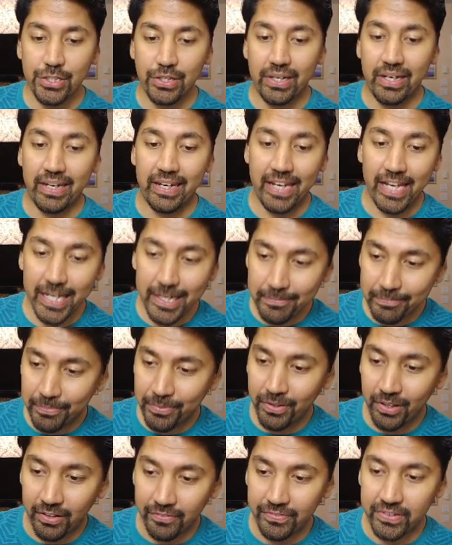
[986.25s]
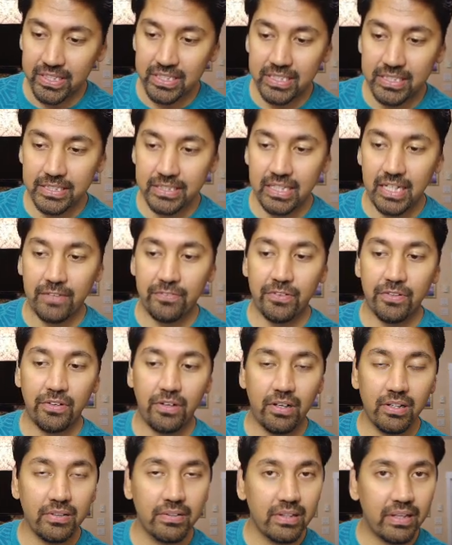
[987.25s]
net profits after
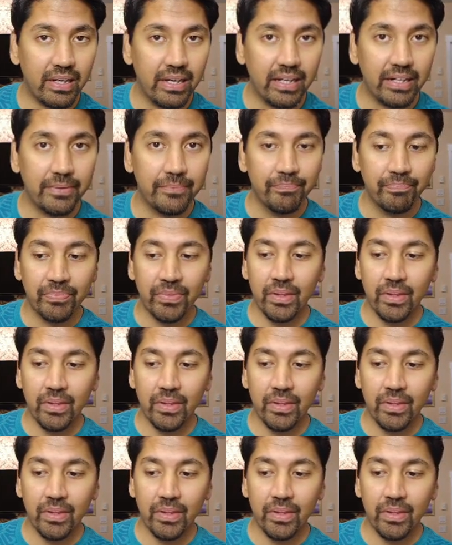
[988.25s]
all of that